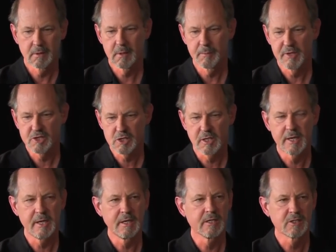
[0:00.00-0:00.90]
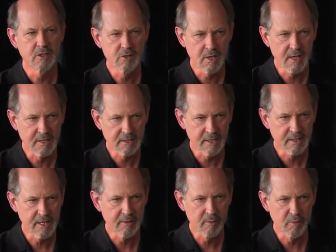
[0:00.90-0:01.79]
capitulating into drugs
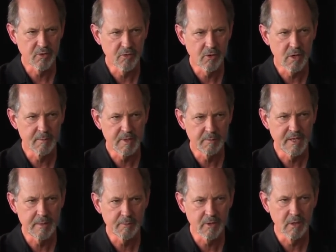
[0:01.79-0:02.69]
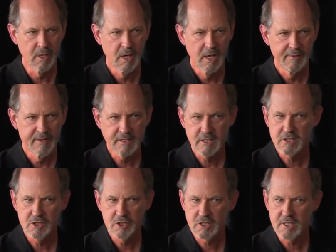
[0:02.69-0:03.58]
like never before. I mean, this
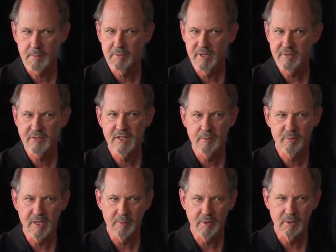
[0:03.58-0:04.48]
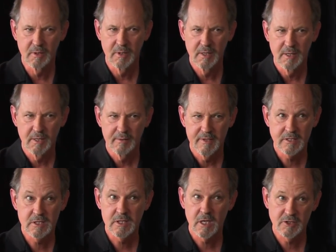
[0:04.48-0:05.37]
isn't just uplifting people.
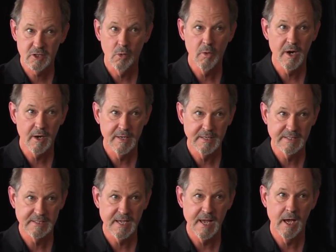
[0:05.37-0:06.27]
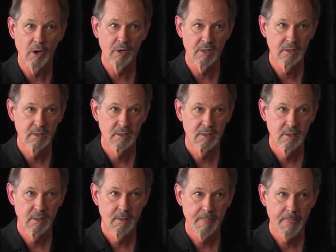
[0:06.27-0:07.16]
This is also wearing us down.
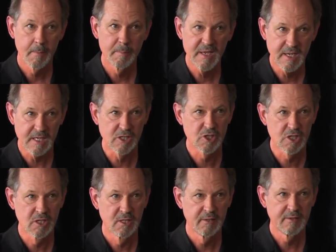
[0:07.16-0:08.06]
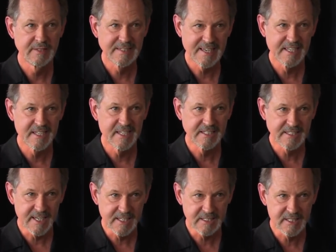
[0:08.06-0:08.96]
The pitch, the
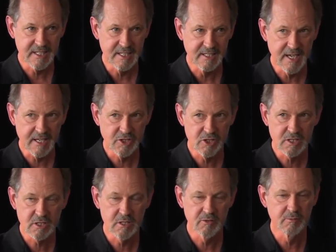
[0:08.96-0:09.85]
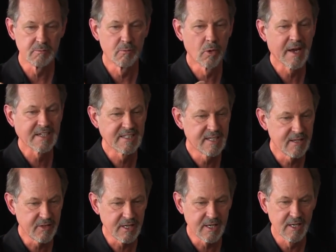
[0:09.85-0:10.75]
intensity, not just of more
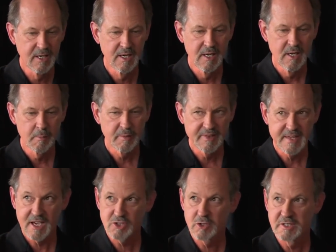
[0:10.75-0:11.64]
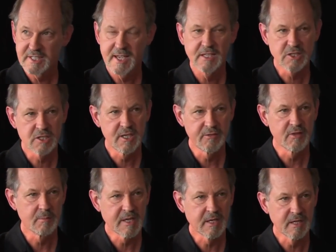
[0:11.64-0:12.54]
activity, but the actual intensity
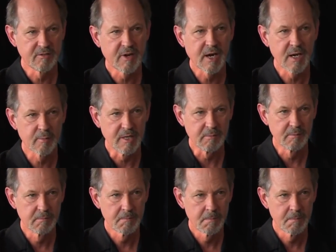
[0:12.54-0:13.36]
of the mental environment.